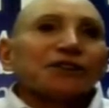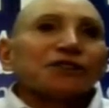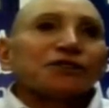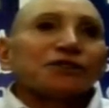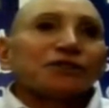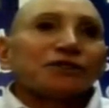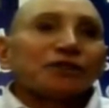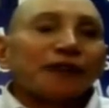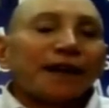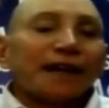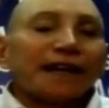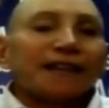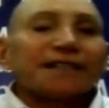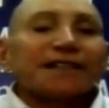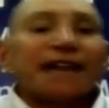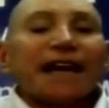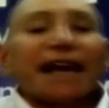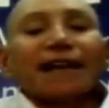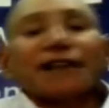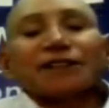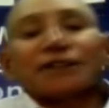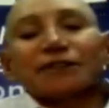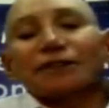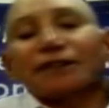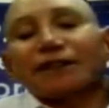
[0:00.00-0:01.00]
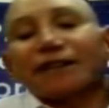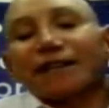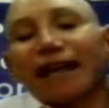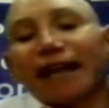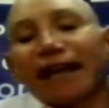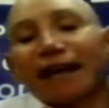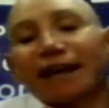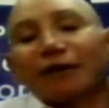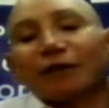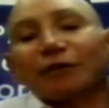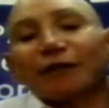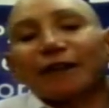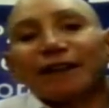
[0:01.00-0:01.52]
Transaction or
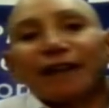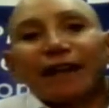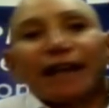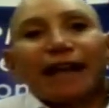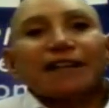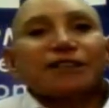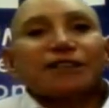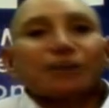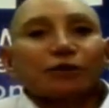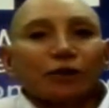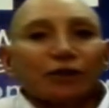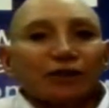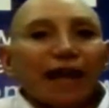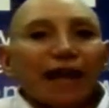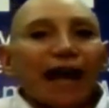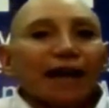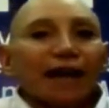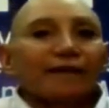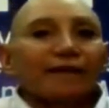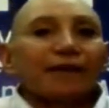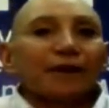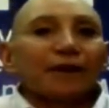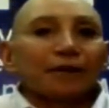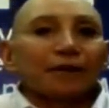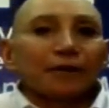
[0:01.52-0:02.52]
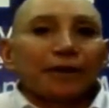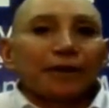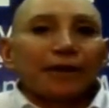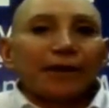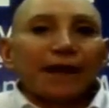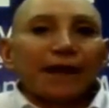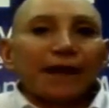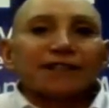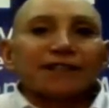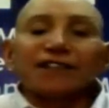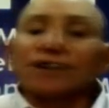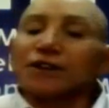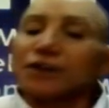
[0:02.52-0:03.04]
data relate to a lot of other
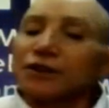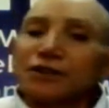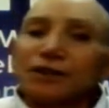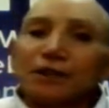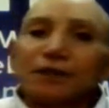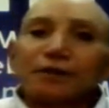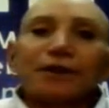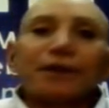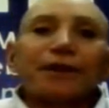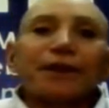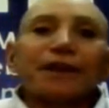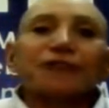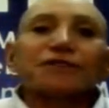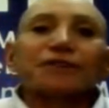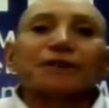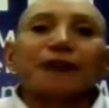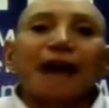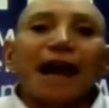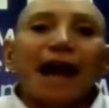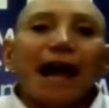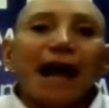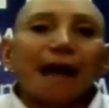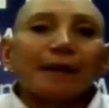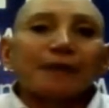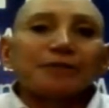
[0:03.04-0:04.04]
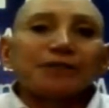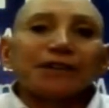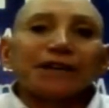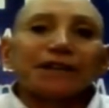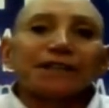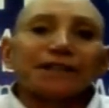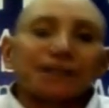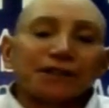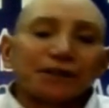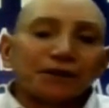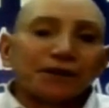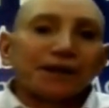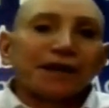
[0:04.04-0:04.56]
things, and those other things are
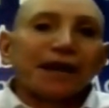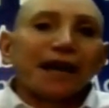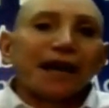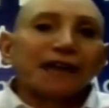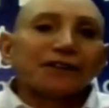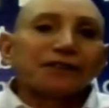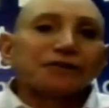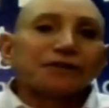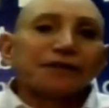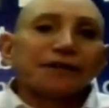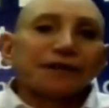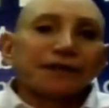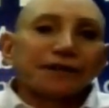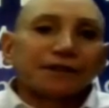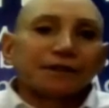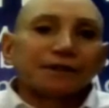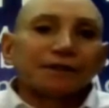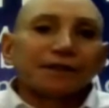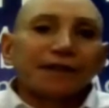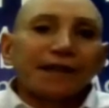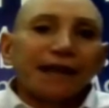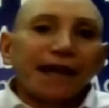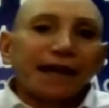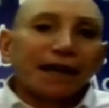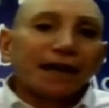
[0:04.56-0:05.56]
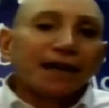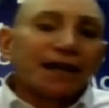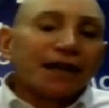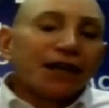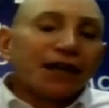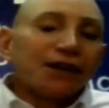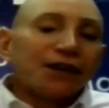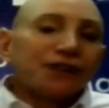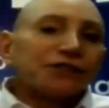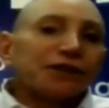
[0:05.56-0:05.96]
objects that are non-traditional data.